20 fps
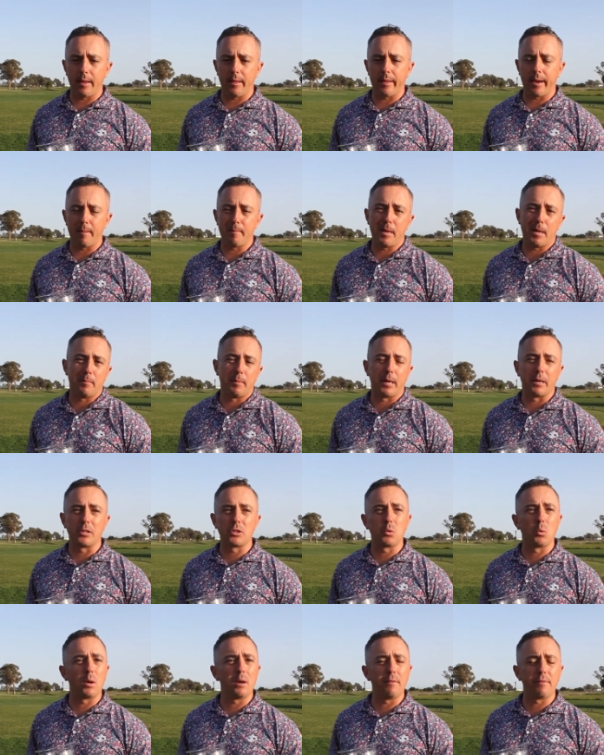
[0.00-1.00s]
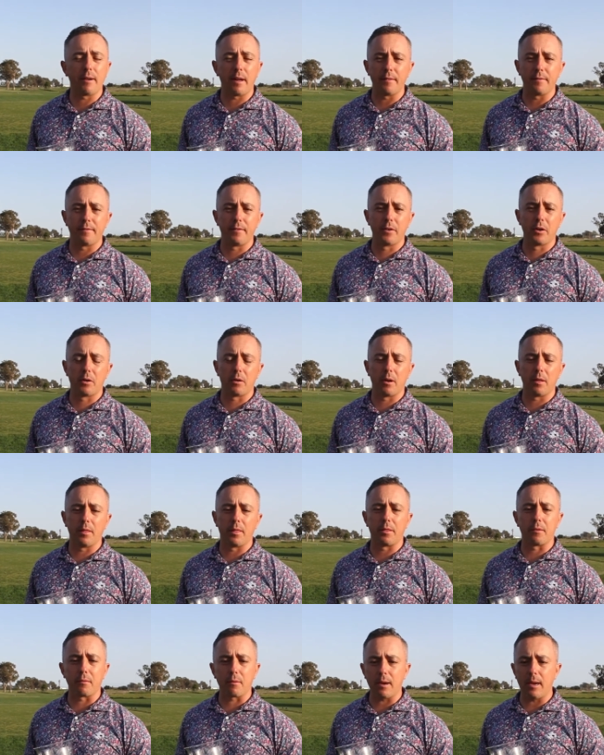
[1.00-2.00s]
And then I made about a 25 footer on
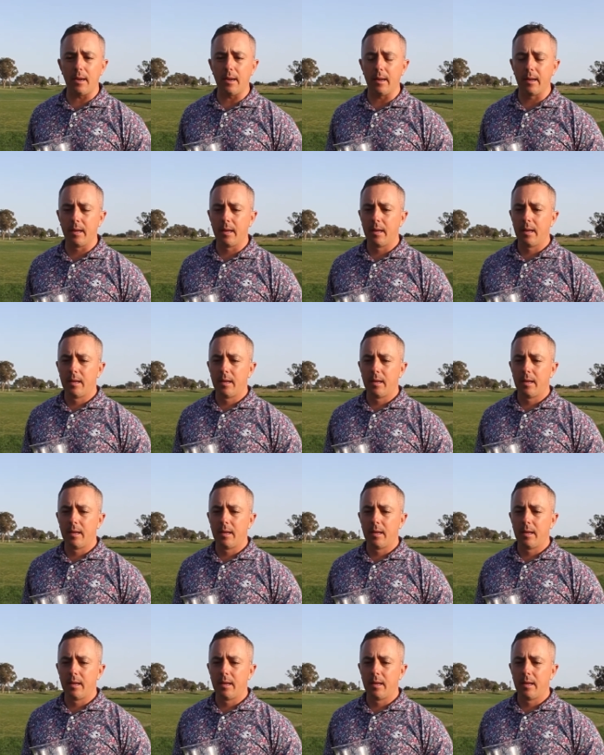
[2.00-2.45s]
three.